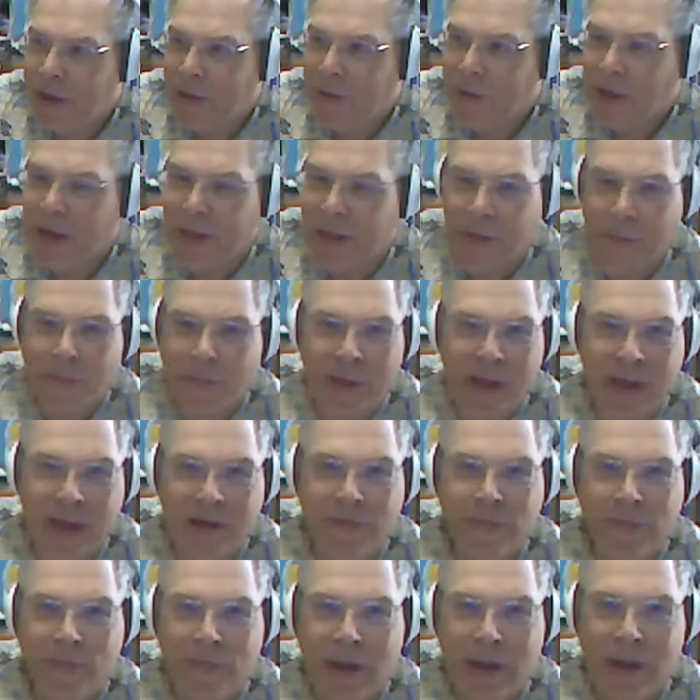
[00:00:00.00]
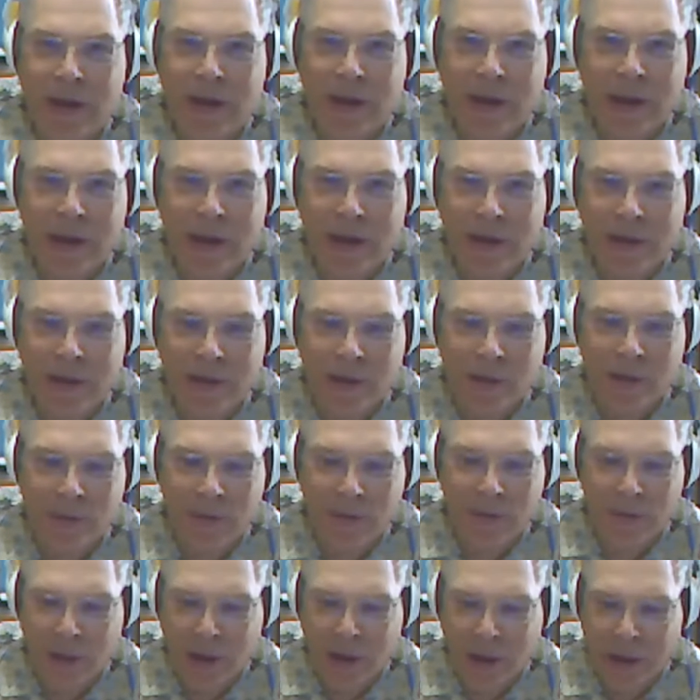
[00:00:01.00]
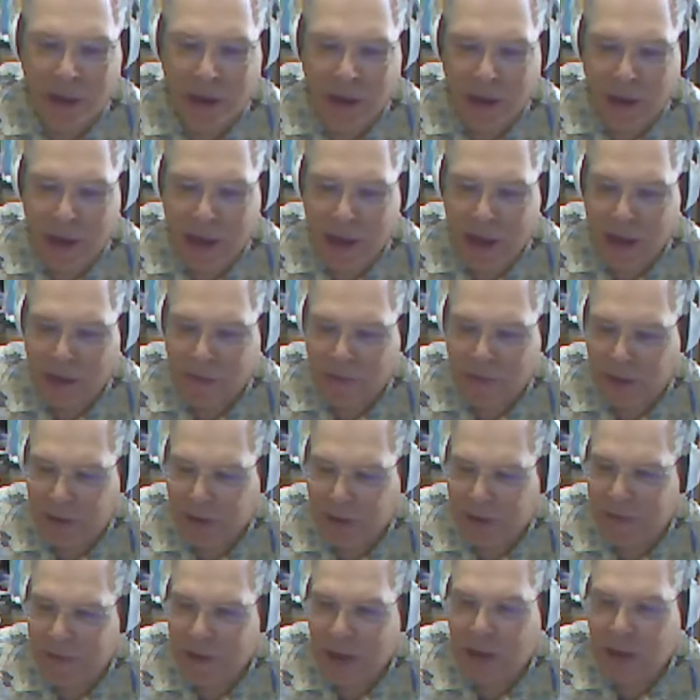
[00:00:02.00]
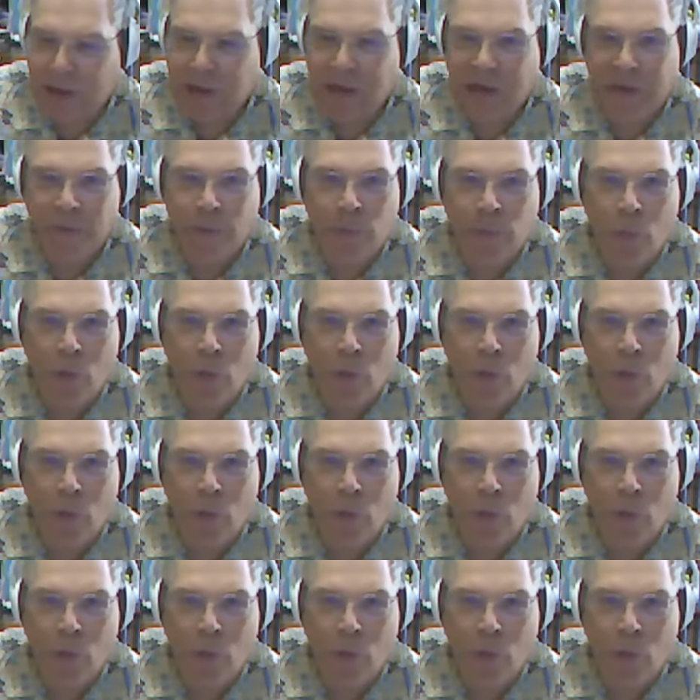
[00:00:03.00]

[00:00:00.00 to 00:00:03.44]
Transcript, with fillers: okay, the best way you can do look at a contract is not just